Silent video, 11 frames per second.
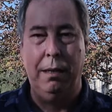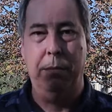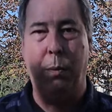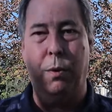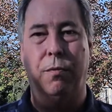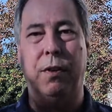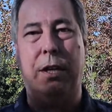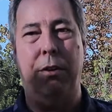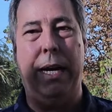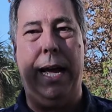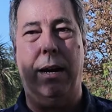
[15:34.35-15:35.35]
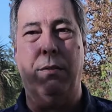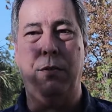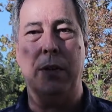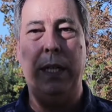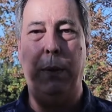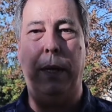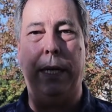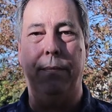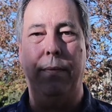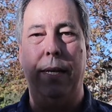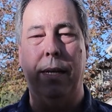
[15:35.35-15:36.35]
but we'll figure it out. So anyway,
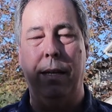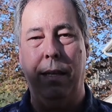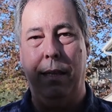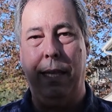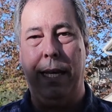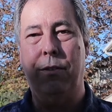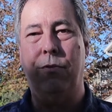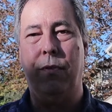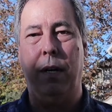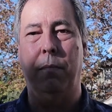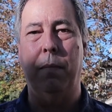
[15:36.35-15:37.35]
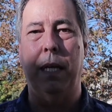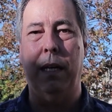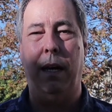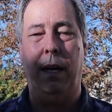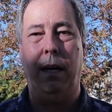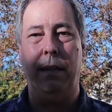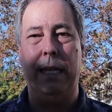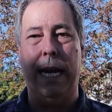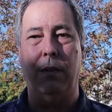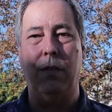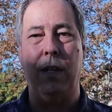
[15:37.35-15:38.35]
that's from
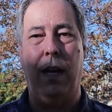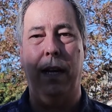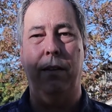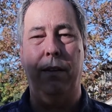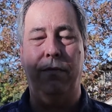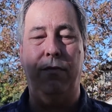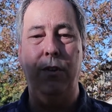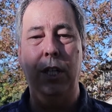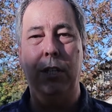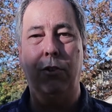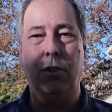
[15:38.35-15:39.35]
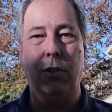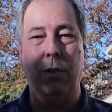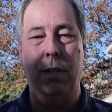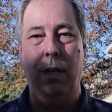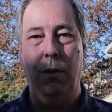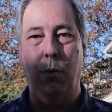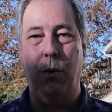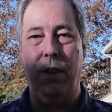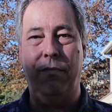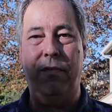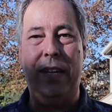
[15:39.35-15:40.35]
the outside. The footage, or
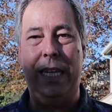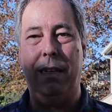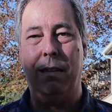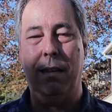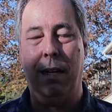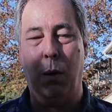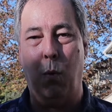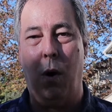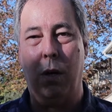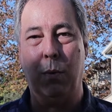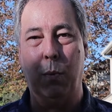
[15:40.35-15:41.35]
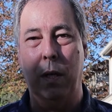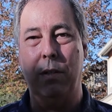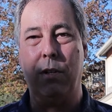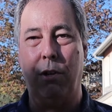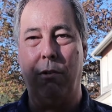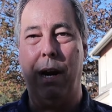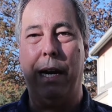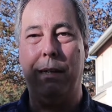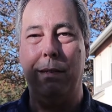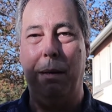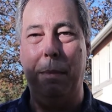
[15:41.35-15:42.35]
the feet that I walked, was correct
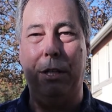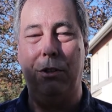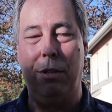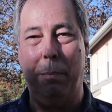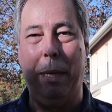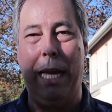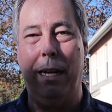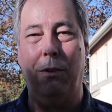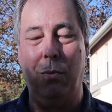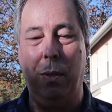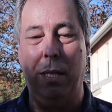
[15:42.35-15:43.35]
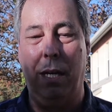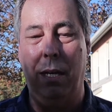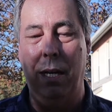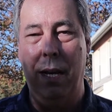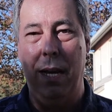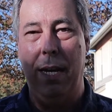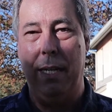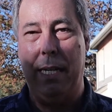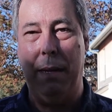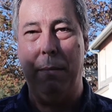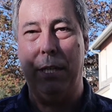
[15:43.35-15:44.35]
because I measured the panels with a
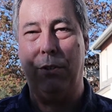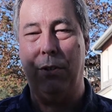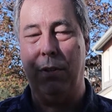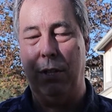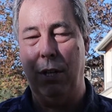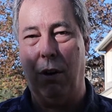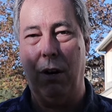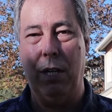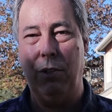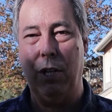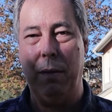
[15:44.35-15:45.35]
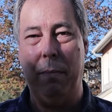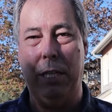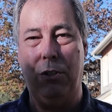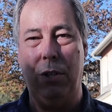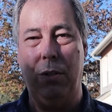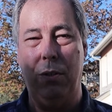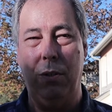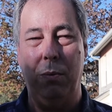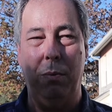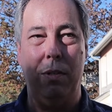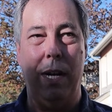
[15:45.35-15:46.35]
tape measure. The yardage I mentioned
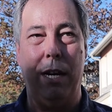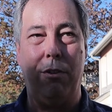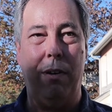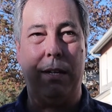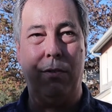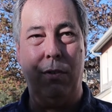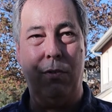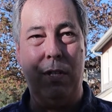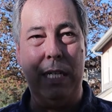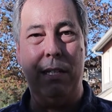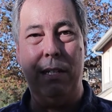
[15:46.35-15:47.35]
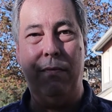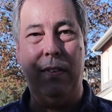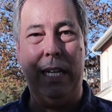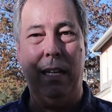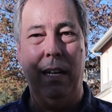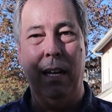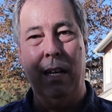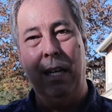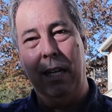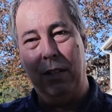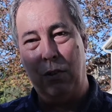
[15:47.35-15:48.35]
was not correct. So 60 feet
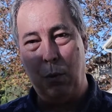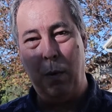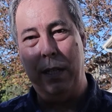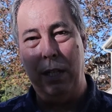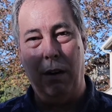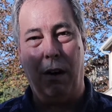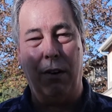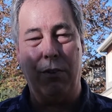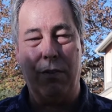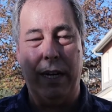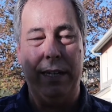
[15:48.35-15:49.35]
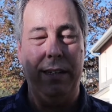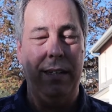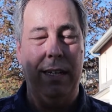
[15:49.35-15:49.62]
is 20 yards, right?